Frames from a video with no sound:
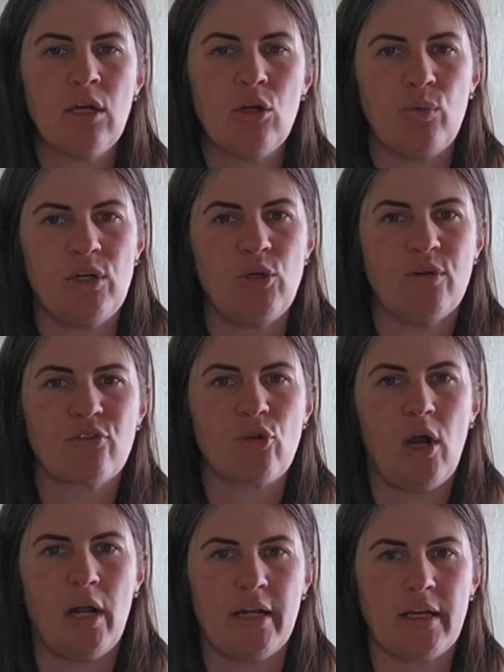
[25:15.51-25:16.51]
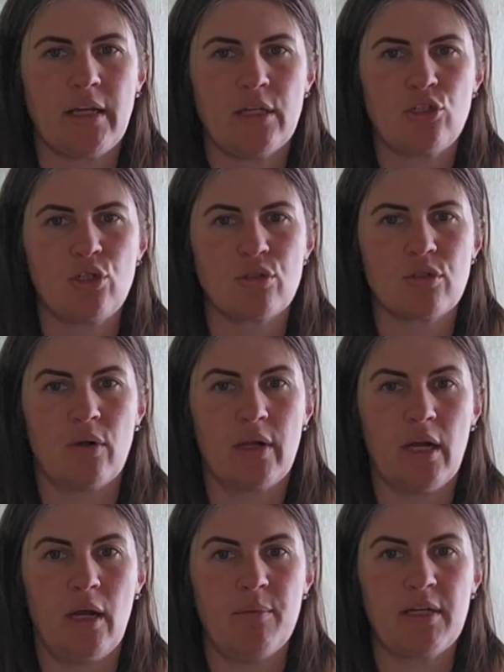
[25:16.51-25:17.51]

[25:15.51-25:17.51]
when you have chronic issues going on,